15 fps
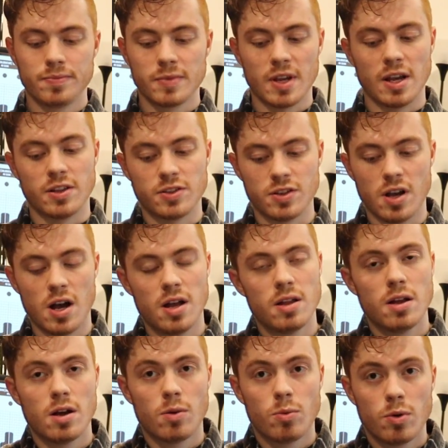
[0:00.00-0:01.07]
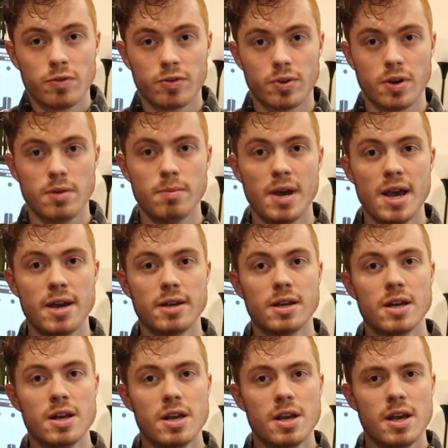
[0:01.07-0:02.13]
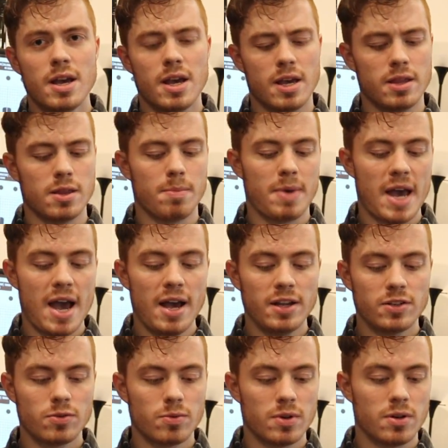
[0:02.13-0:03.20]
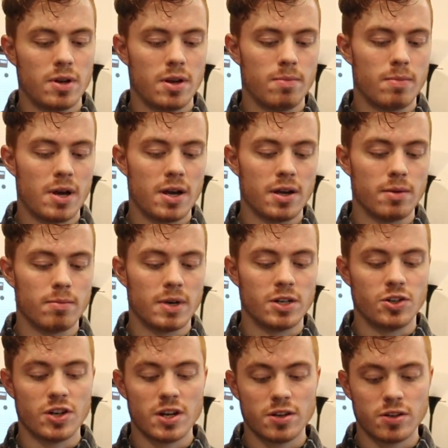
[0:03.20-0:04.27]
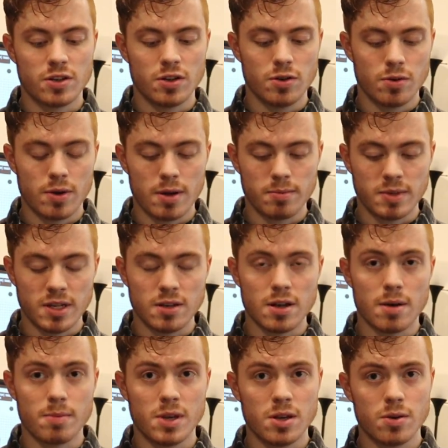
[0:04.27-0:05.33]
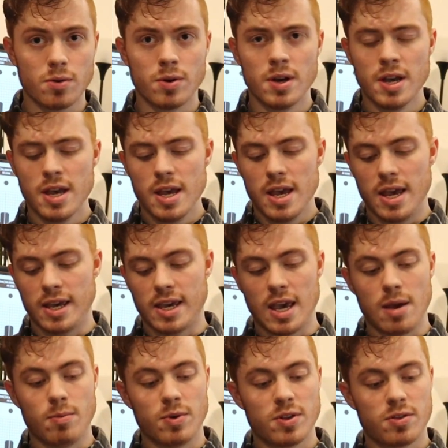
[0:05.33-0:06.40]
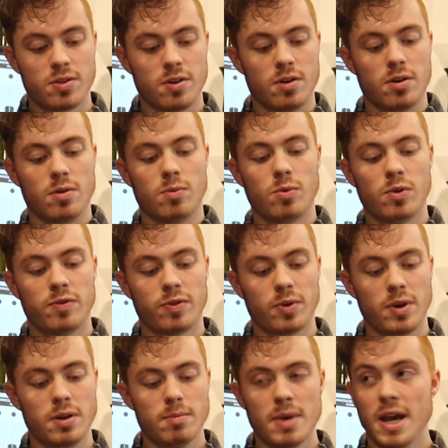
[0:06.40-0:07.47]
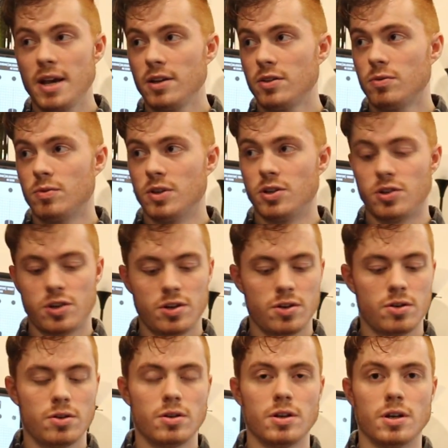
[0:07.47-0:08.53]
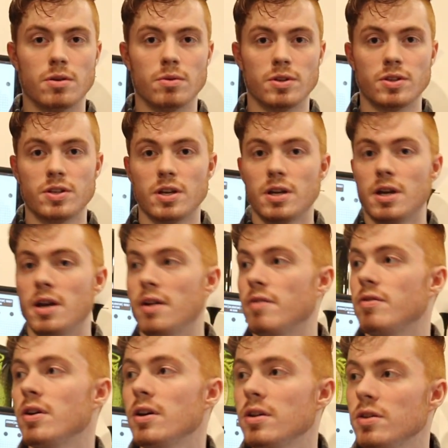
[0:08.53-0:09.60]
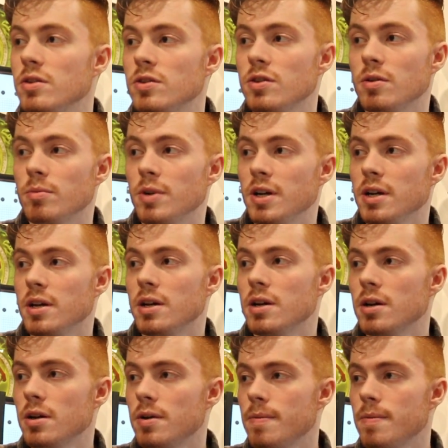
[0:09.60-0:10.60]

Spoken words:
It's not a Wolverine mag. In the past, in my Gen 2 MTW, it came with their Wolverine mags, which, here, one second, I have some right here.